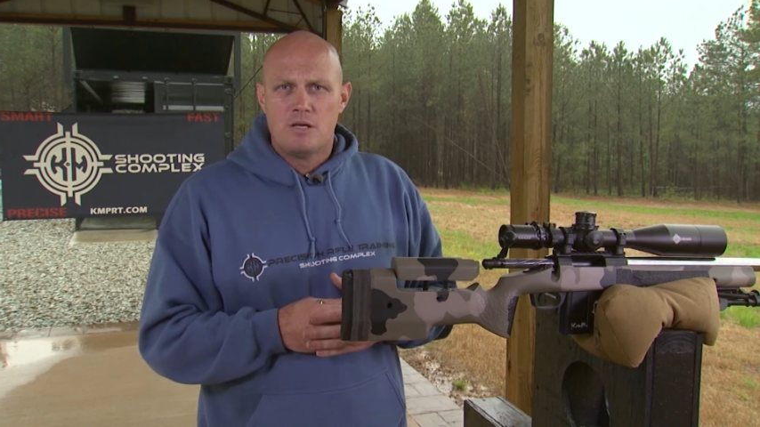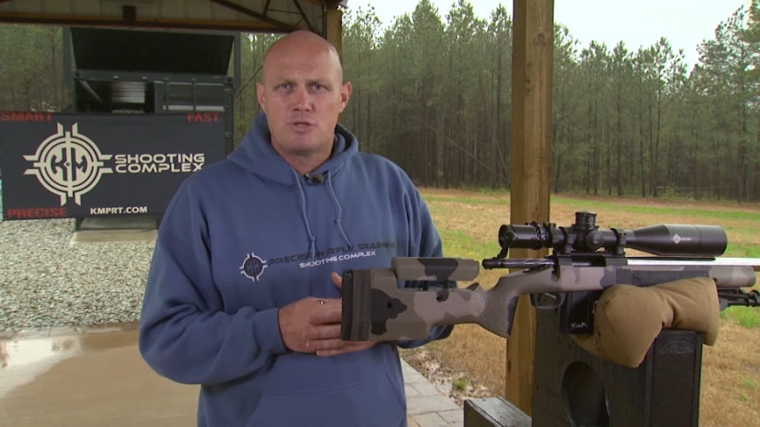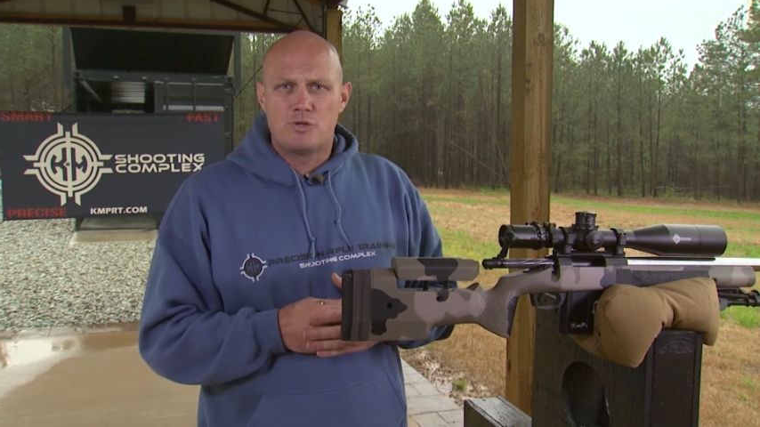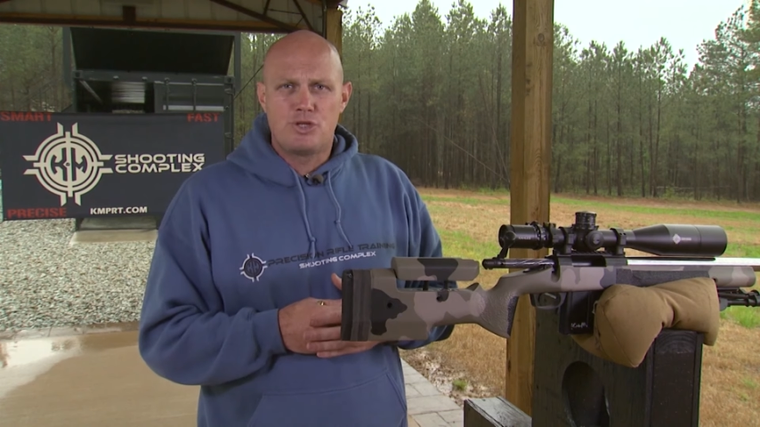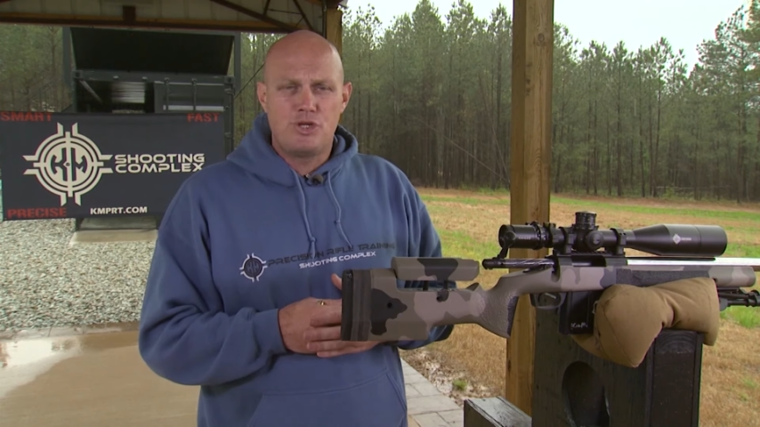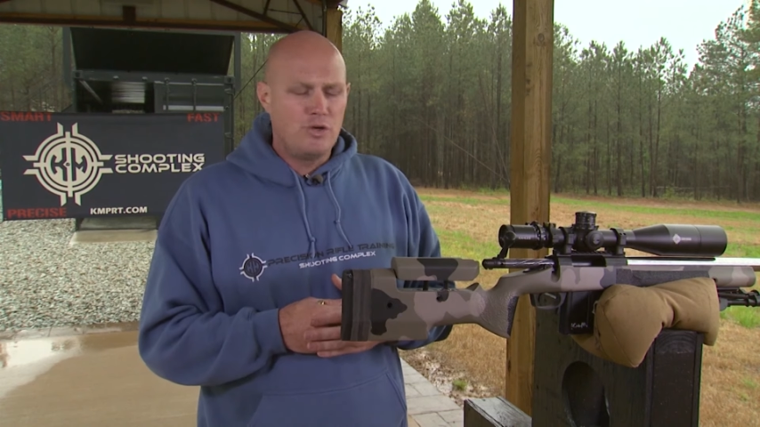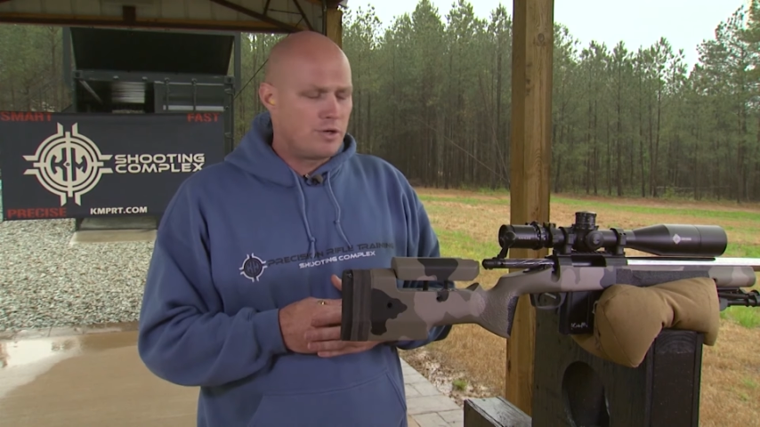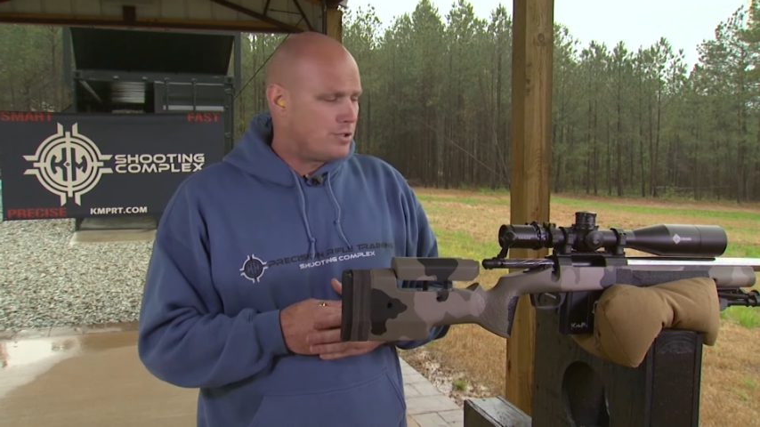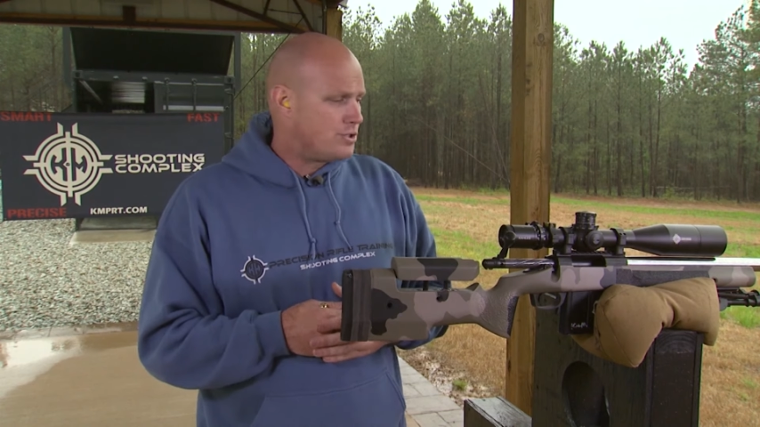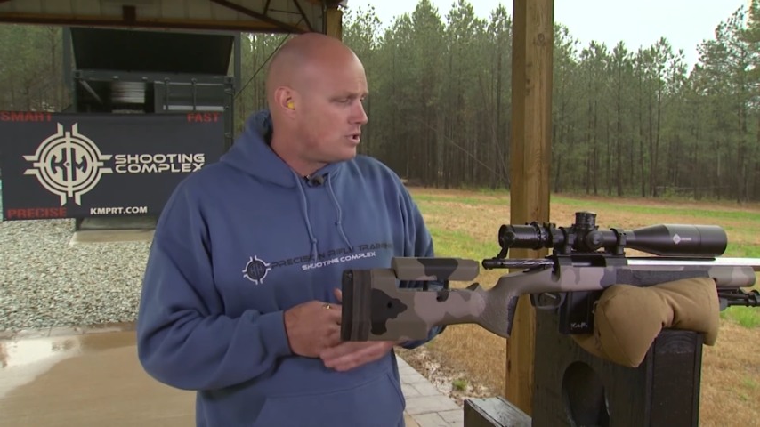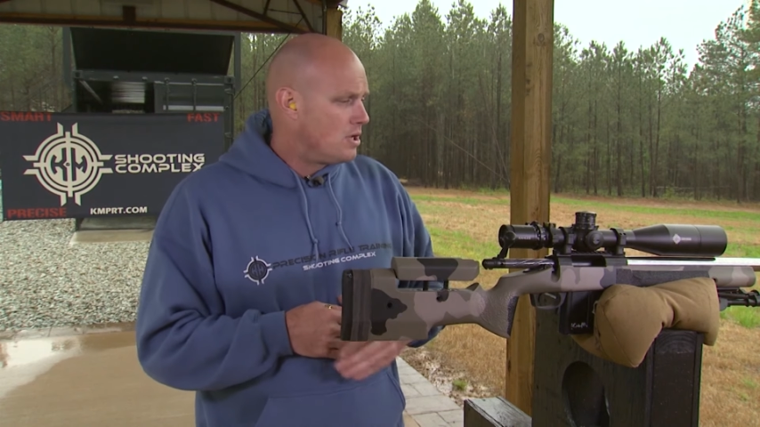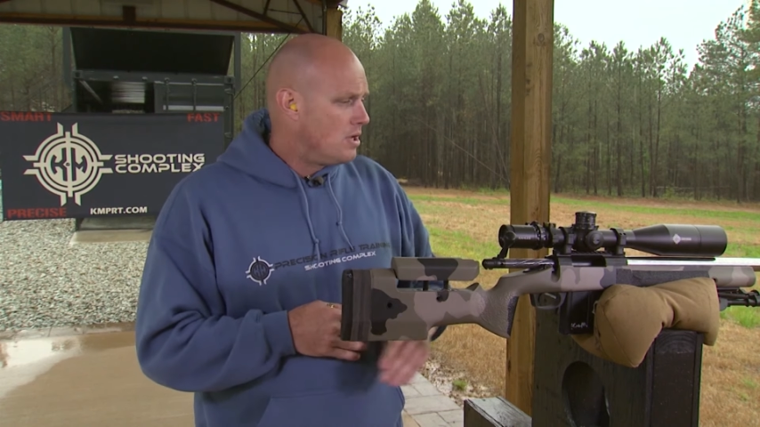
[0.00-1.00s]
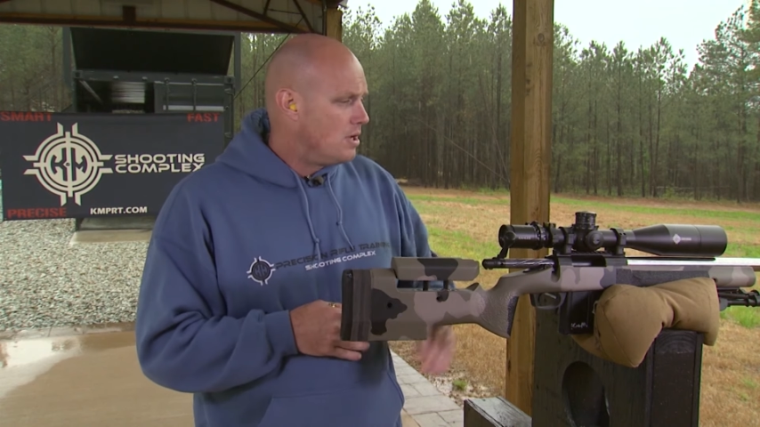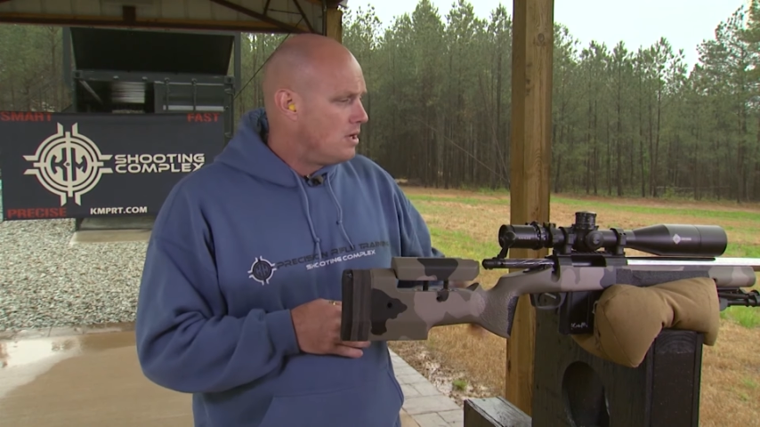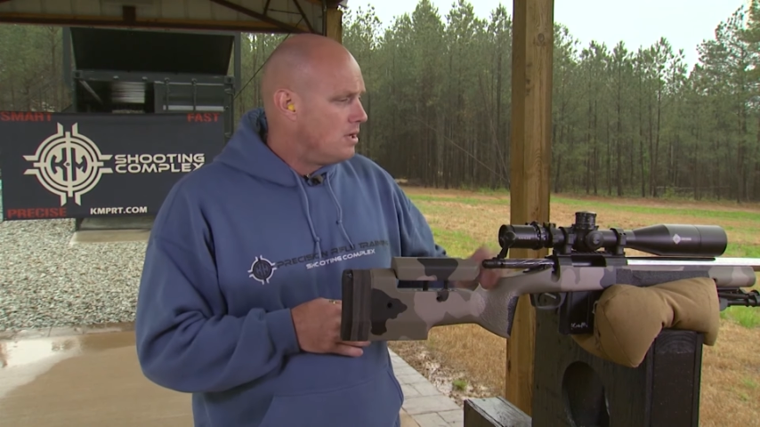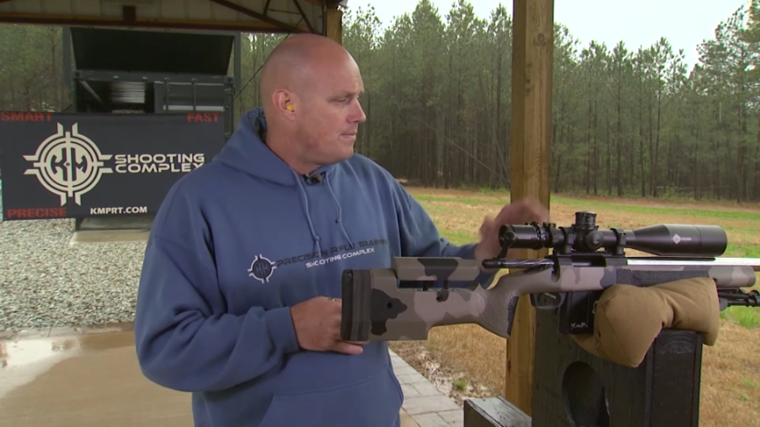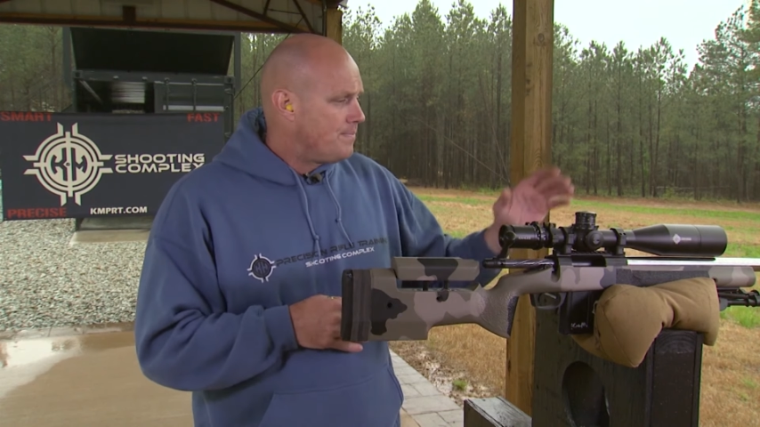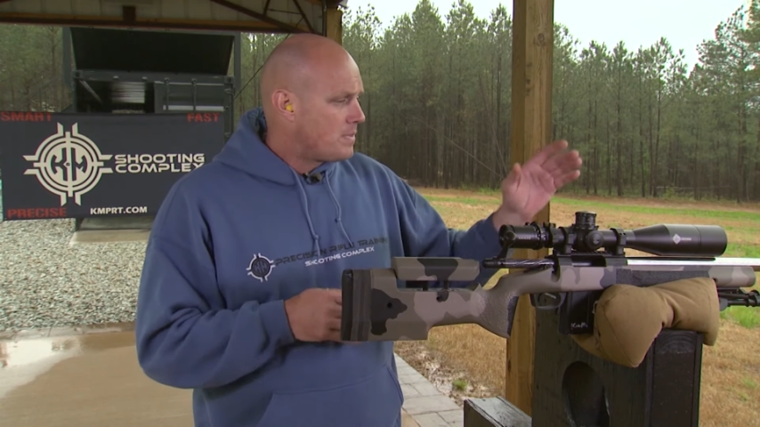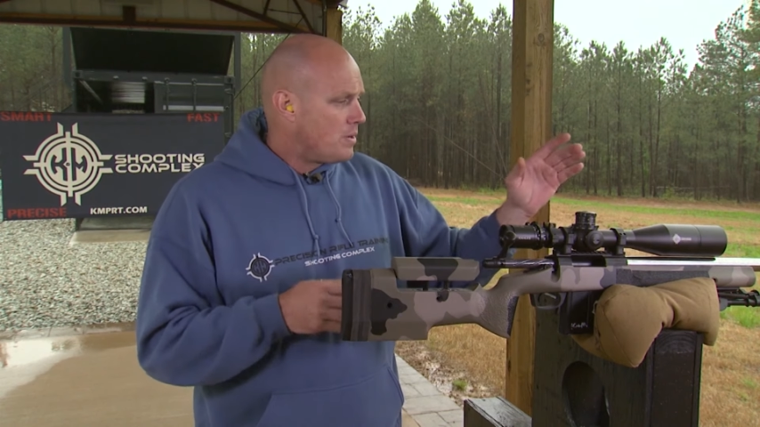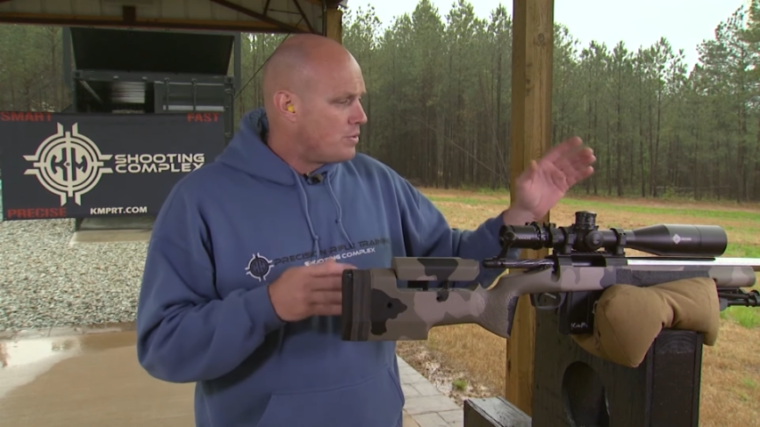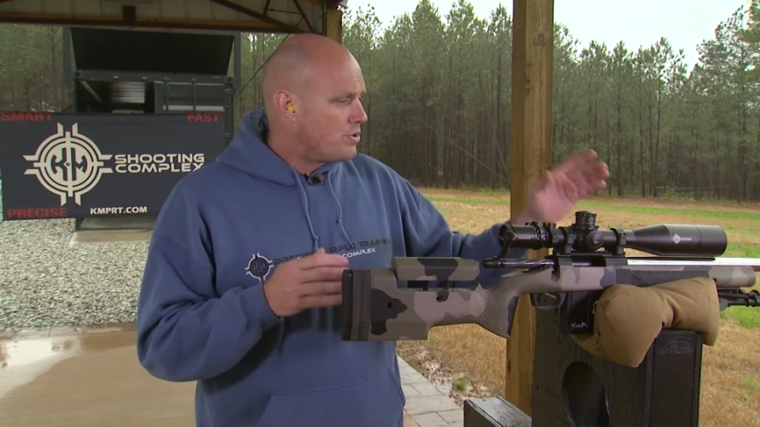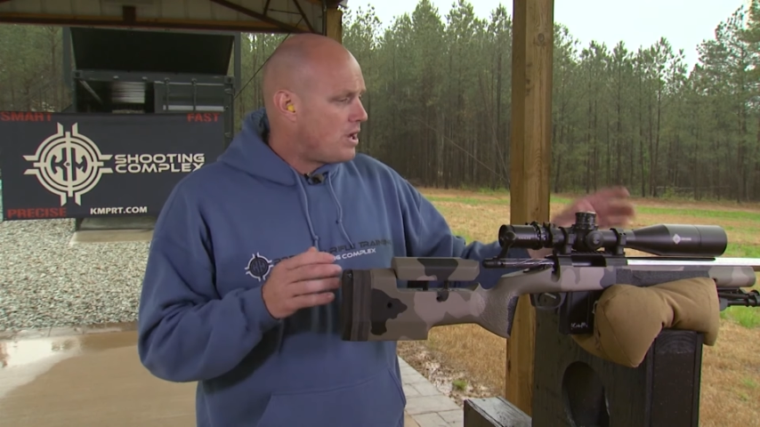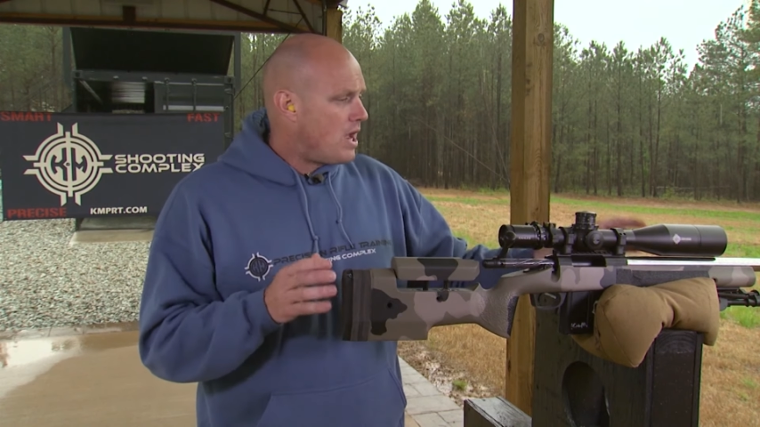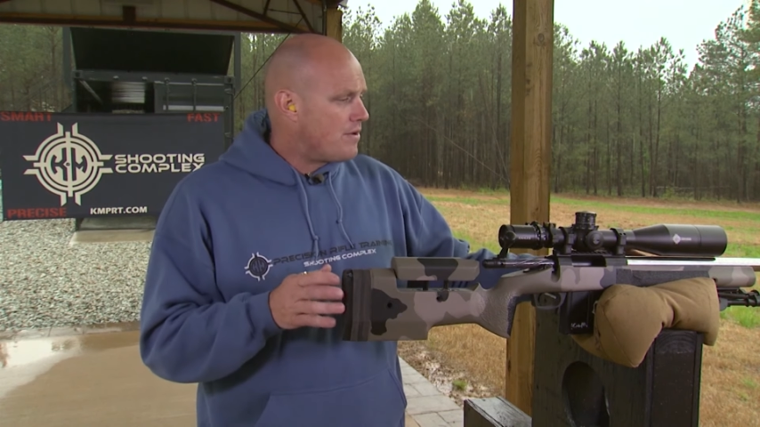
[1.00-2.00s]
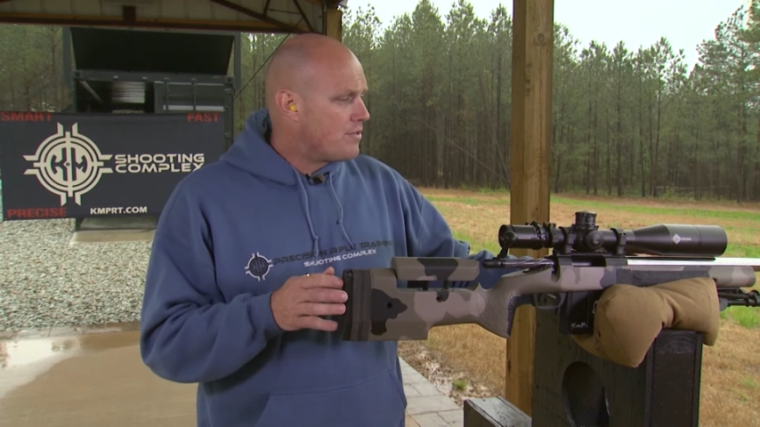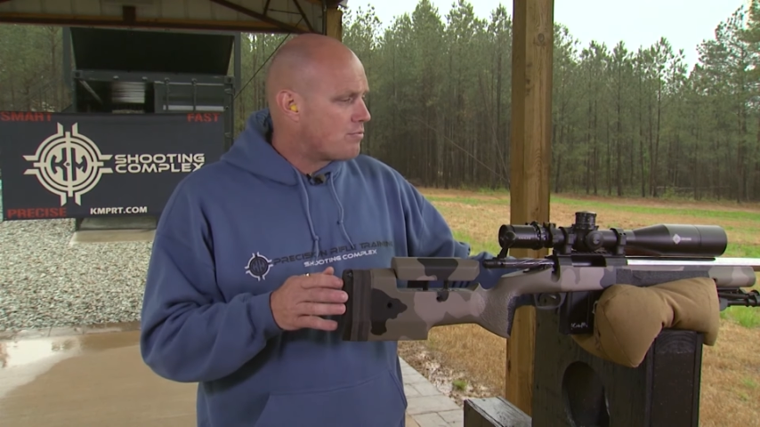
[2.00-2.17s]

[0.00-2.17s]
So shooters, when you're out on